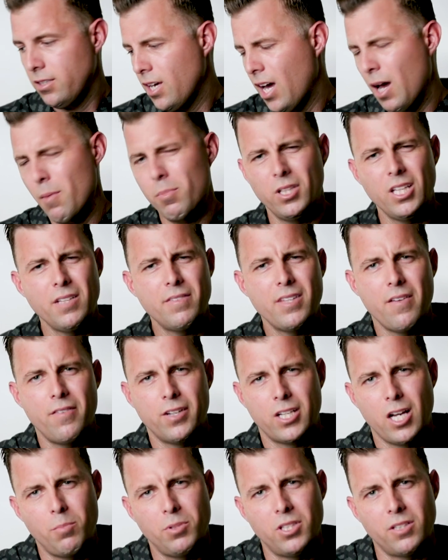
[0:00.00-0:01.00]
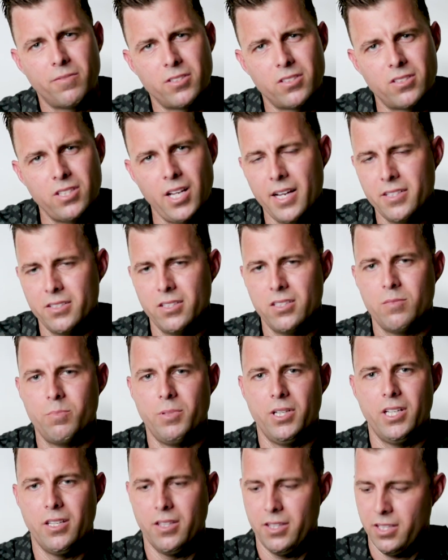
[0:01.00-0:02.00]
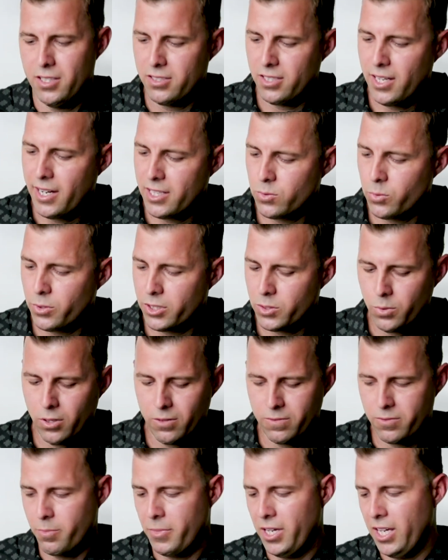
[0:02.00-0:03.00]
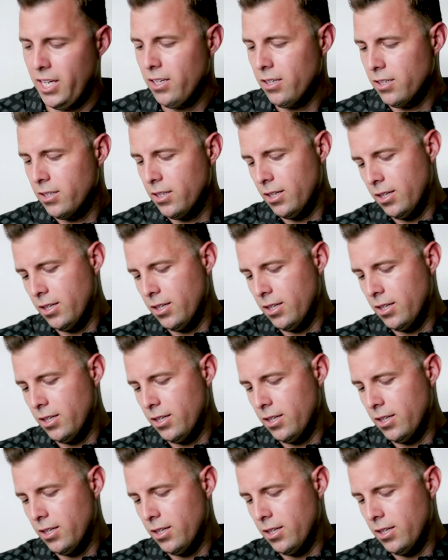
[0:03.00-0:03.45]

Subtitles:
I believe they have a couple different sizes, but this size works well for me.